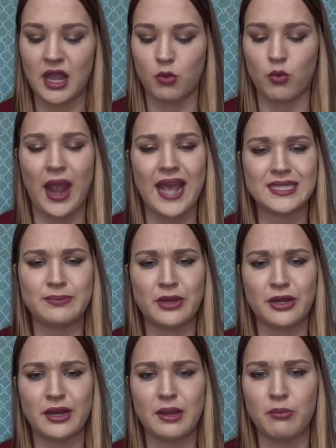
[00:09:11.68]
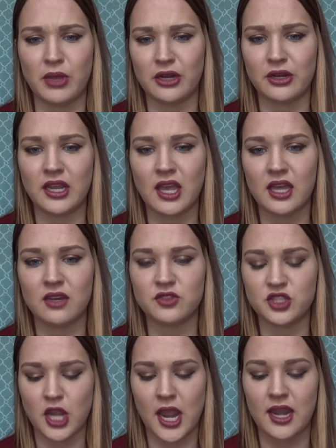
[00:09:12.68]
raspberry berry kind of
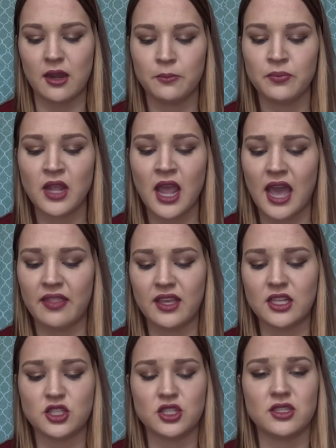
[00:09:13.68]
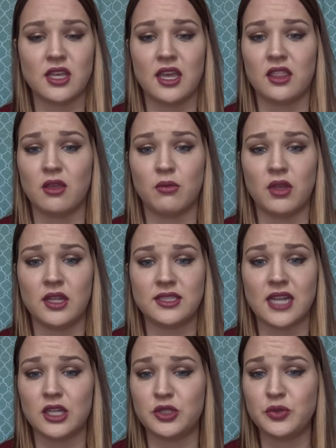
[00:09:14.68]
shade. I think it's just like, it's
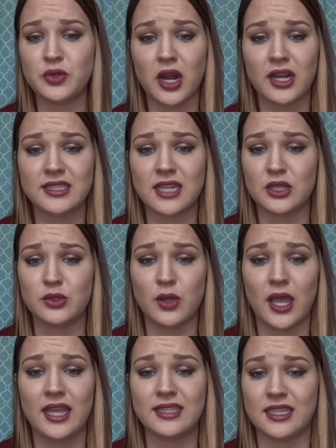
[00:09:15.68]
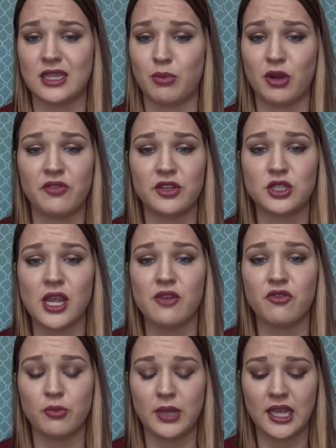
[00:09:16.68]
not too dark, it's not too light. It's like the perfect
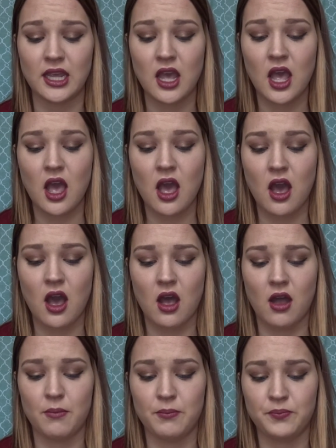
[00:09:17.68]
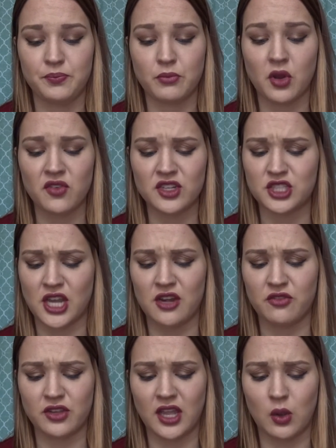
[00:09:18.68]
shade for me. Perfect
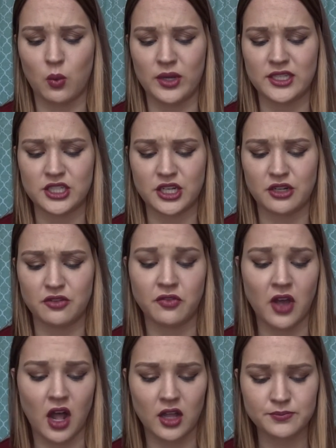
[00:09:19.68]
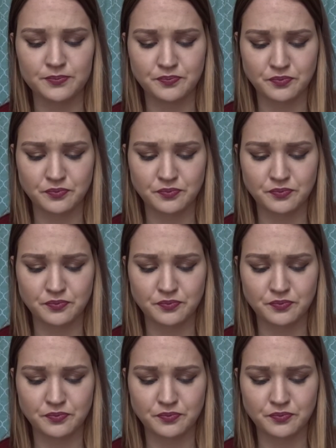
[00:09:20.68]
shade for like winter and fall.